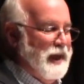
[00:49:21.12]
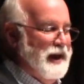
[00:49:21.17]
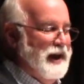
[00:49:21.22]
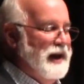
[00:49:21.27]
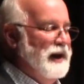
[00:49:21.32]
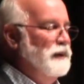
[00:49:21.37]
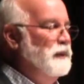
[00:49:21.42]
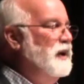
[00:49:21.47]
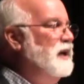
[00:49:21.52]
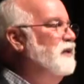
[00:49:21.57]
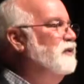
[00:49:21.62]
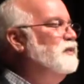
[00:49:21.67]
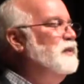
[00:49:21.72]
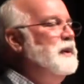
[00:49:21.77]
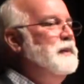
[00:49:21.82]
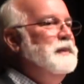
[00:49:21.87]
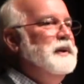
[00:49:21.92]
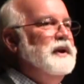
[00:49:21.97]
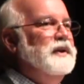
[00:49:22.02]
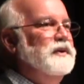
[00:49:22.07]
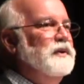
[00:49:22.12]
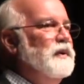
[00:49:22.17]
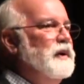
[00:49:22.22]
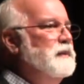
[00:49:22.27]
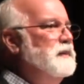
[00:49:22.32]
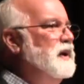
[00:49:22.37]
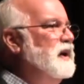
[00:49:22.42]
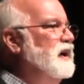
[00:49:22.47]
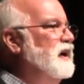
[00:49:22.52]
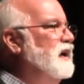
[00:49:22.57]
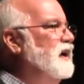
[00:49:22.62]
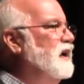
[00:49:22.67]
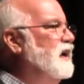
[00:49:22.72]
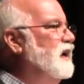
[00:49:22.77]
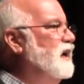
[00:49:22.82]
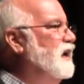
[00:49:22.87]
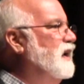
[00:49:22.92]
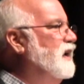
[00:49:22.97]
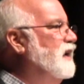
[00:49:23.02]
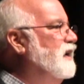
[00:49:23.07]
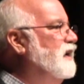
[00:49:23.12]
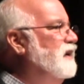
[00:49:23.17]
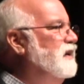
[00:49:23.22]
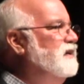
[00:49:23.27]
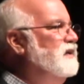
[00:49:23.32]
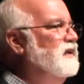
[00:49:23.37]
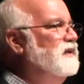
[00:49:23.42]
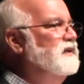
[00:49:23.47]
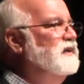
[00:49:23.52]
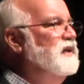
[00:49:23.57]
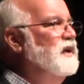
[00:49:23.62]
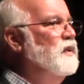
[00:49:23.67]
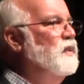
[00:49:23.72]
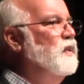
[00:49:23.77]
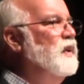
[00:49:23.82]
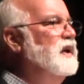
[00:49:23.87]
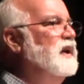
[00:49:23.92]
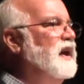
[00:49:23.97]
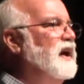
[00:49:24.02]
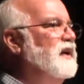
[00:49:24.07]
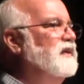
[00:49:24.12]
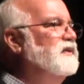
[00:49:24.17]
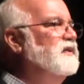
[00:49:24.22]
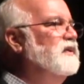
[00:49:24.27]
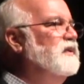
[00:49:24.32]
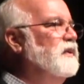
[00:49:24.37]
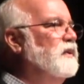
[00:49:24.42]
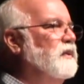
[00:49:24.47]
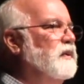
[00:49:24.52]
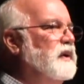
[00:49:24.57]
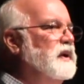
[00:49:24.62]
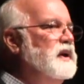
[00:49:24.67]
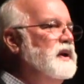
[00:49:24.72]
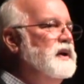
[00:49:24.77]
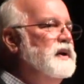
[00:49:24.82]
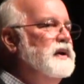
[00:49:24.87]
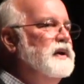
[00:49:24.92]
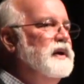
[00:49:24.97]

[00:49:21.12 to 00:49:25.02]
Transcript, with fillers: anyway, here's what I'm going to do. I'm going to uh, just tell one last story,